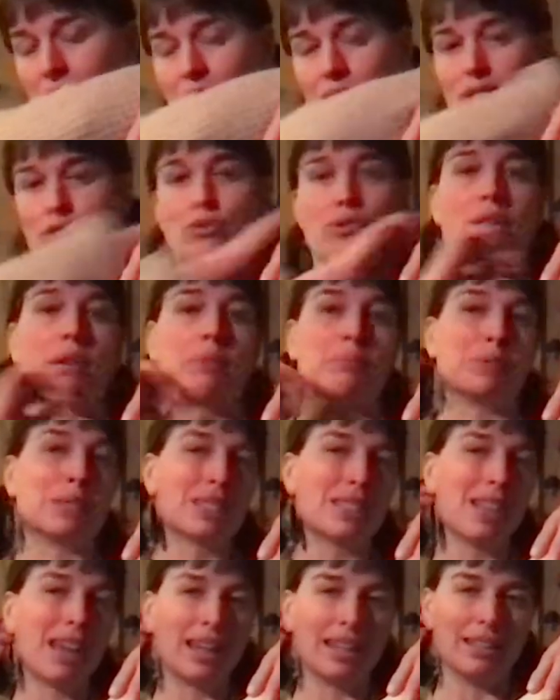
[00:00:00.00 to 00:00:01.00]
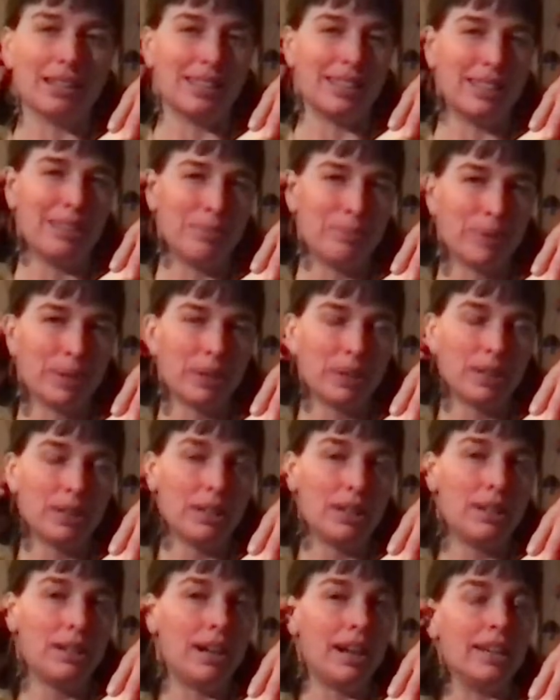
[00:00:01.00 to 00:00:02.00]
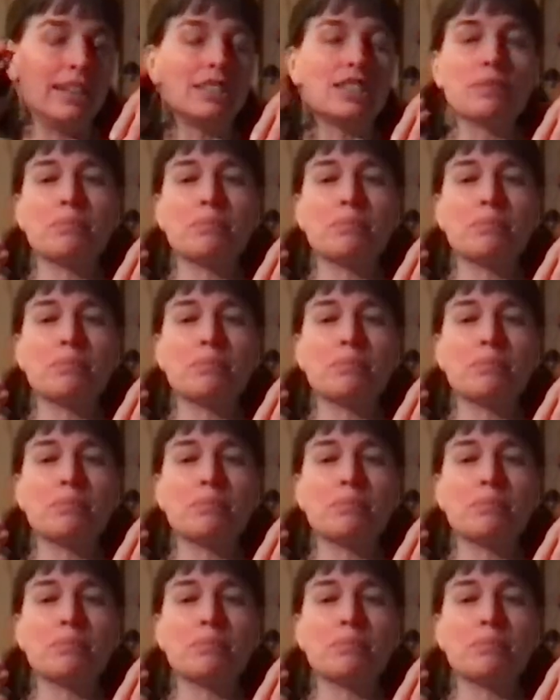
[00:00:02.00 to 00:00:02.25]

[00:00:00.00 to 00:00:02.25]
the drum slightly. And it